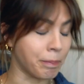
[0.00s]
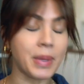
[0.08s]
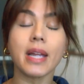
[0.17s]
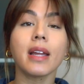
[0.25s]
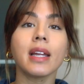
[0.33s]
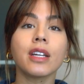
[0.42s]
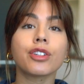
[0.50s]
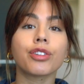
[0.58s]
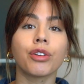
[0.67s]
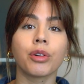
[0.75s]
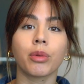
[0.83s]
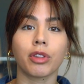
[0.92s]
Being in
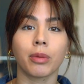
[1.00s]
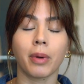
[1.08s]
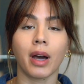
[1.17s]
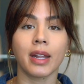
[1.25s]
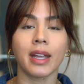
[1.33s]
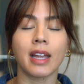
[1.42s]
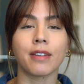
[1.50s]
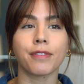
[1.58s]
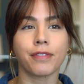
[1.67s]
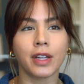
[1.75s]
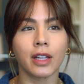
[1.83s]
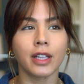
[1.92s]
tune with your body and
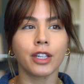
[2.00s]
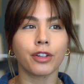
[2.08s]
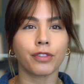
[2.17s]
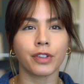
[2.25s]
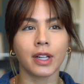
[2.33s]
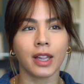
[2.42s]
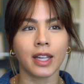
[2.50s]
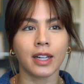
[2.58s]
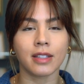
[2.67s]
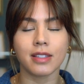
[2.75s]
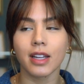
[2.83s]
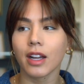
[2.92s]
feeling your
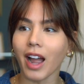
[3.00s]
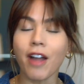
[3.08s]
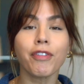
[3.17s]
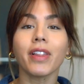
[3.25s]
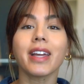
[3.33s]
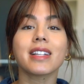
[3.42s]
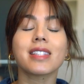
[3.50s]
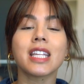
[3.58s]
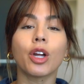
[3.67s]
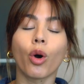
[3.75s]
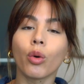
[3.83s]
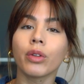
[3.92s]
feelings, I feel like it's
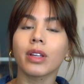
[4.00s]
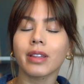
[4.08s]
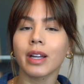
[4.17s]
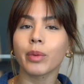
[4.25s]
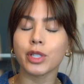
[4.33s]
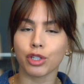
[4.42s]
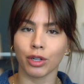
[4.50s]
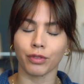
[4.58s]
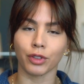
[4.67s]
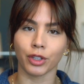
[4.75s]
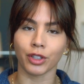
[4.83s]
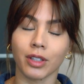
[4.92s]
the only thing we should have
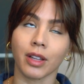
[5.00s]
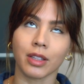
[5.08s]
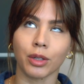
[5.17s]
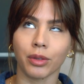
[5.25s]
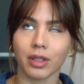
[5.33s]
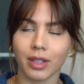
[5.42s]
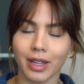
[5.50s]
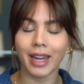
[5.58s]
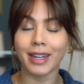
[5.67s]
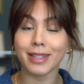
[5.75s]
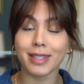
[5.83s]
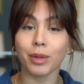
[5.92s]
learned, not the only thing,
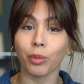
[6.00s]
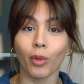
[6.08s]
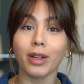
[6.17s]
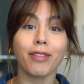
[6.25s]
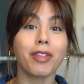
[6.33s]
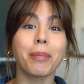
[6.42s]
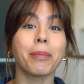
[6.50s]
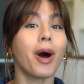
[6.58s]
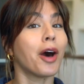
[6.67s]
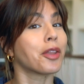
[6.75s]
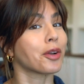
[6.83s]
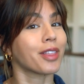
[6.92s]
it is one of the
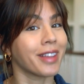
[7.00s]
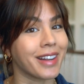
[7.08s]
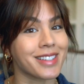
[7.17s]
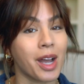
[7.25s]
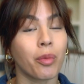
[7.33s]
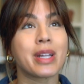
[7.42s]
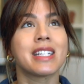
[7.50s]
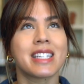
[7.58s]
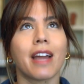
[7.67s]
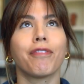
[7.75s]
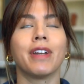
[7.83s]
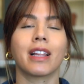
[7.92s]
other things that we
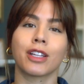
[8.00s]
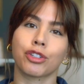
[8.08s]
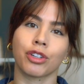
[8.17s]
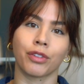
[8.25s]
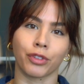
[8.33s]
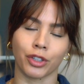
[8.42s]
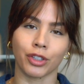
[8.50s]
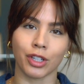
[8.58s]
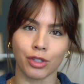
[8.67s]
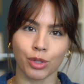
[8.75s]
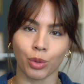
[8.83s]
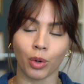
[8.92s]
definitely should have learned
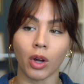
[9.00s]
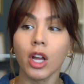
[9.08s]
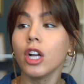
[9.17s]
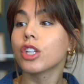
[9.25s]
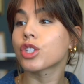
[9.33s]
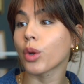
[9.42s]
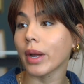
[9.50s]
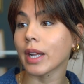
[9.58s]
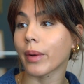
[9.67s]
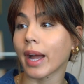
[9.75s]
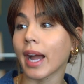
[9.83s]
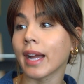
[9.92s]
in school. So
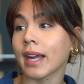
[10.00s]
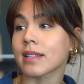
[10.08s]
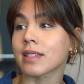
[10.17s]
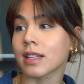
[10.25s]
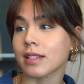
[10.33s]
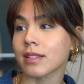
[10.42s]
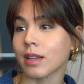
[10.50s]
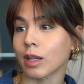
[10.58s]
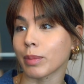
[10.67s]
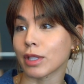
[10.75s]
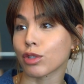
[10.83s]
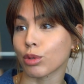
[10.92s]
anyway, I guess this is gonna
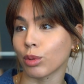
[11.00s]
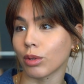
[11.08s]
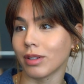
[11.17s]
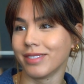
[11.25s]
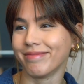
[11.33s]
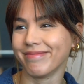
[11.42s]
be school.